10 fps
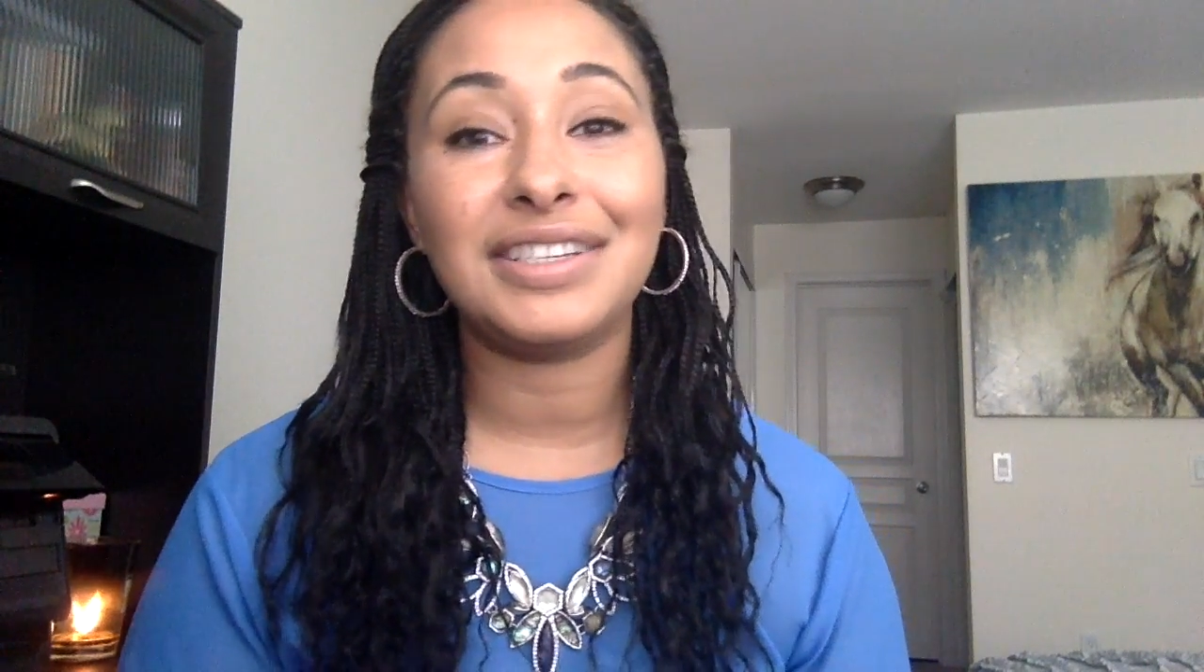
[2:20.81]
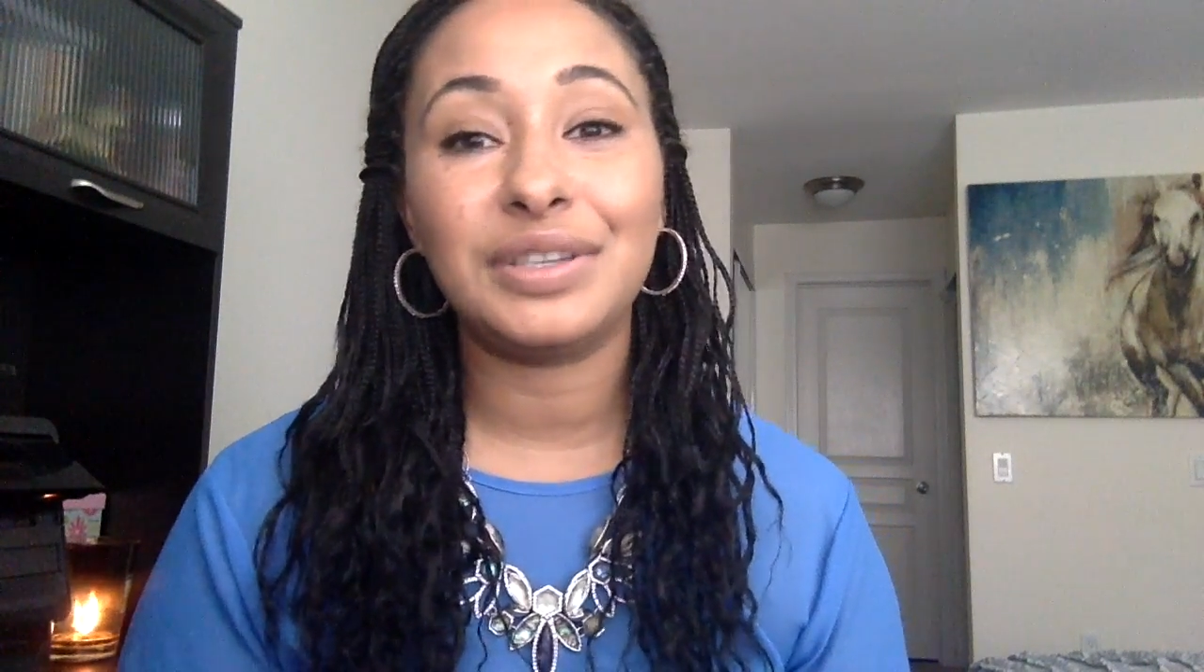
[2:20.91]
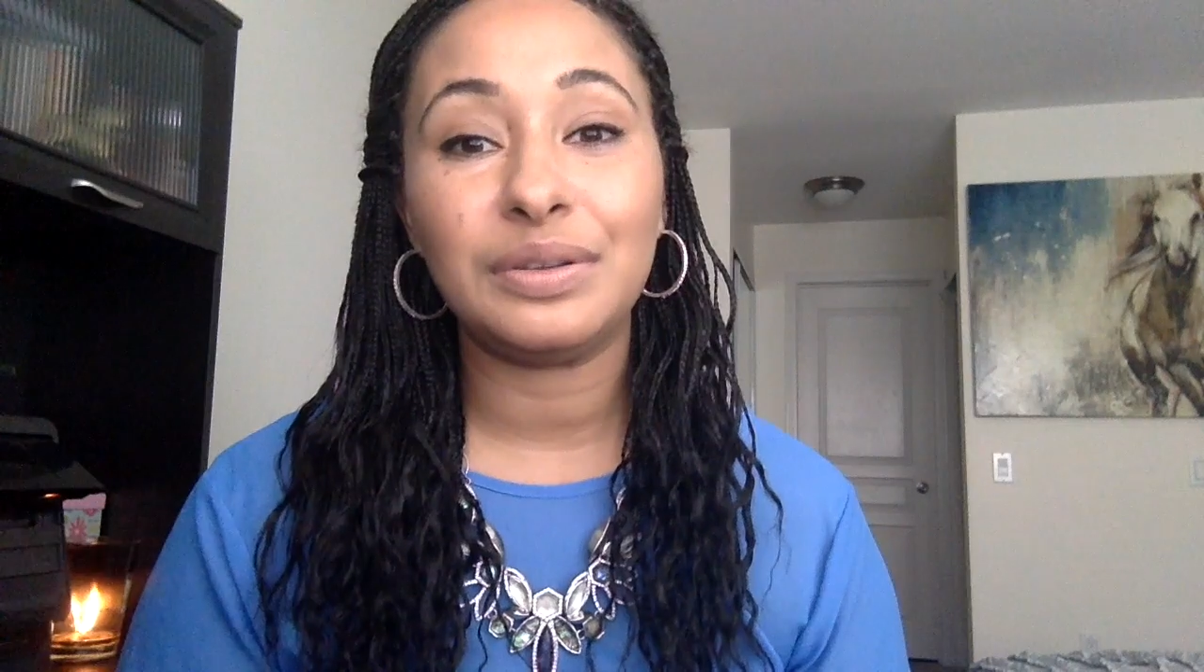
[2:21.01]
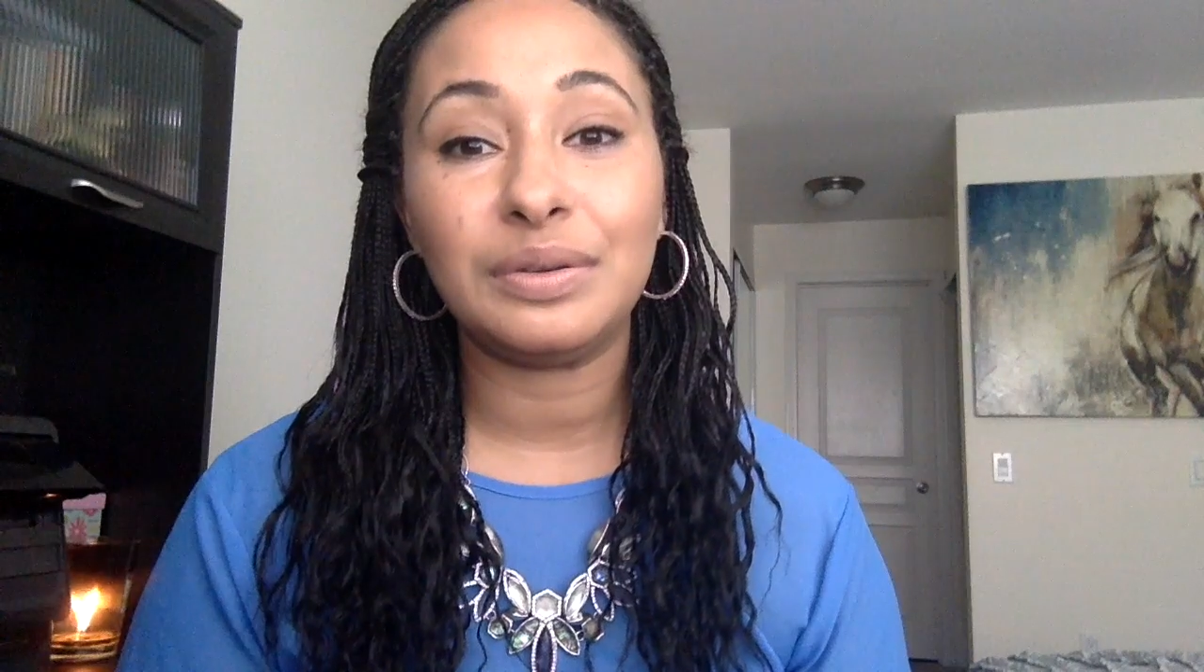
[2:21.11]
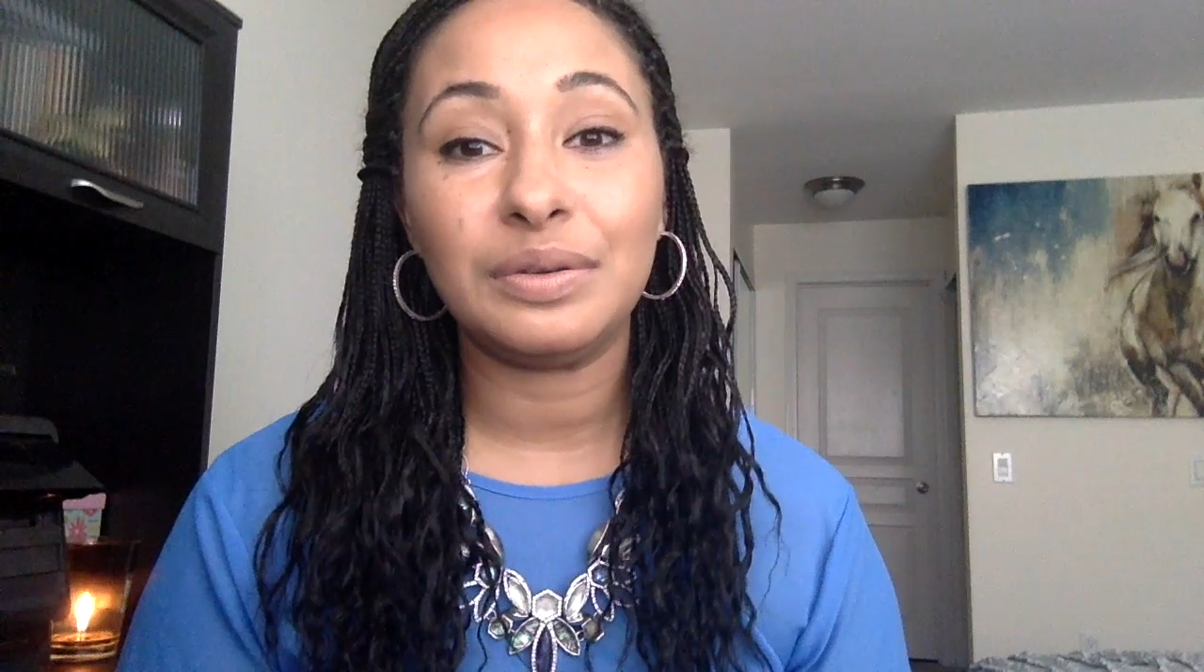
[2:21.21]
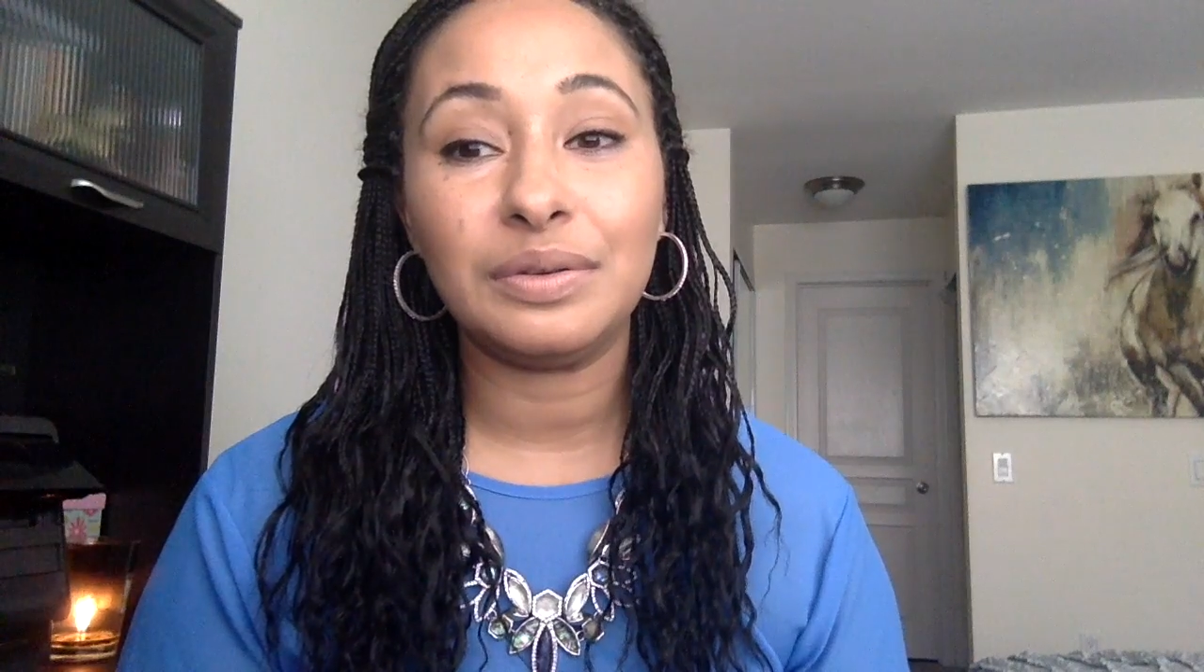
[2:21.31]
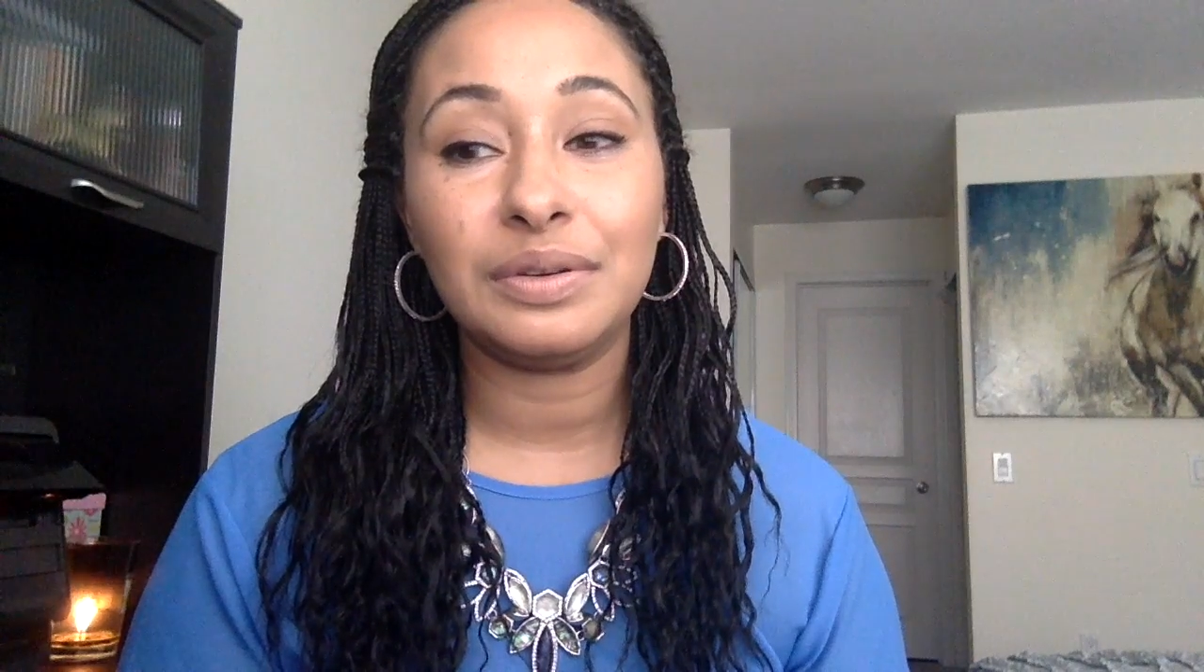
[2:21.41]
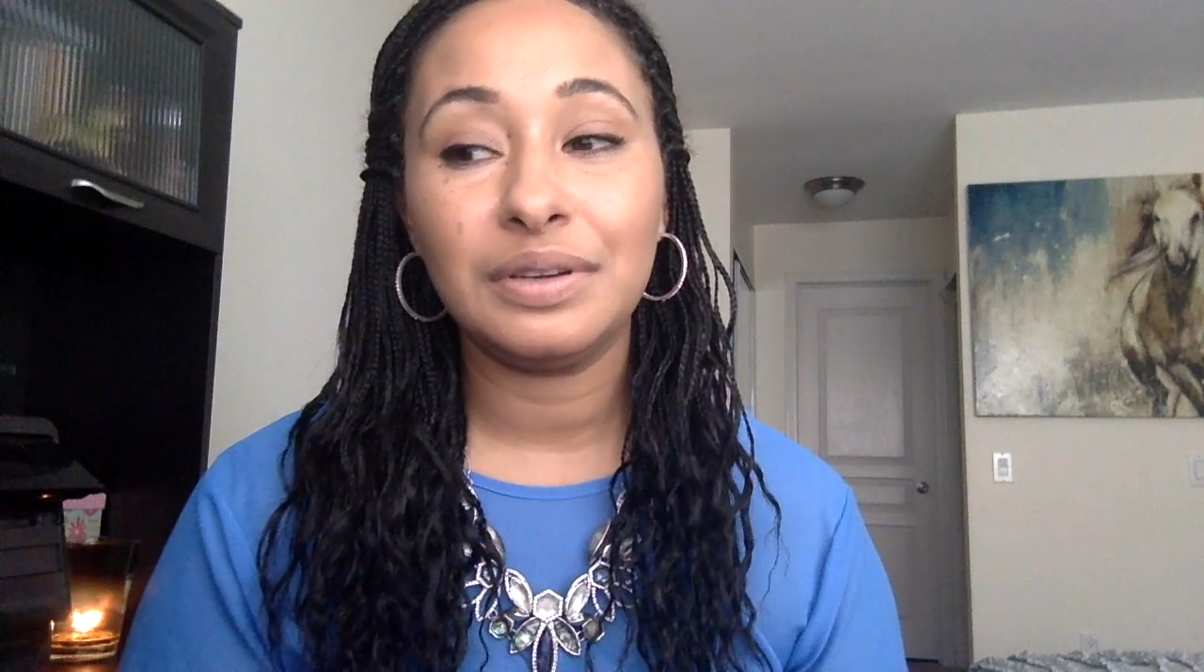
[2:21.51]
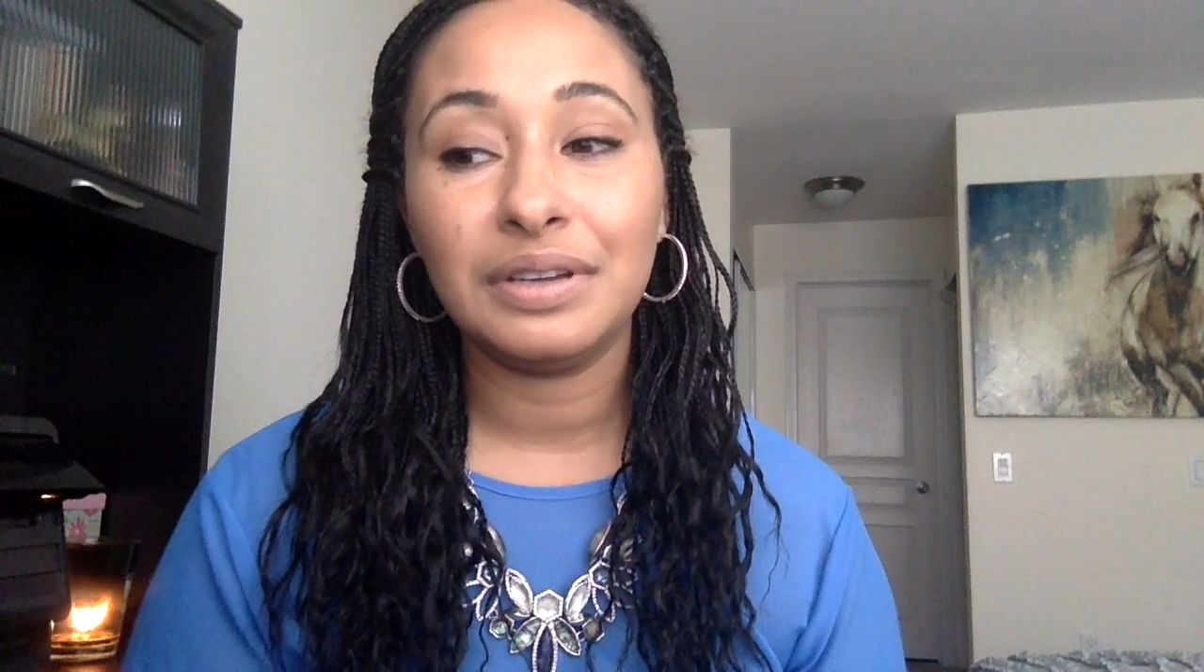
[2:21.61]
to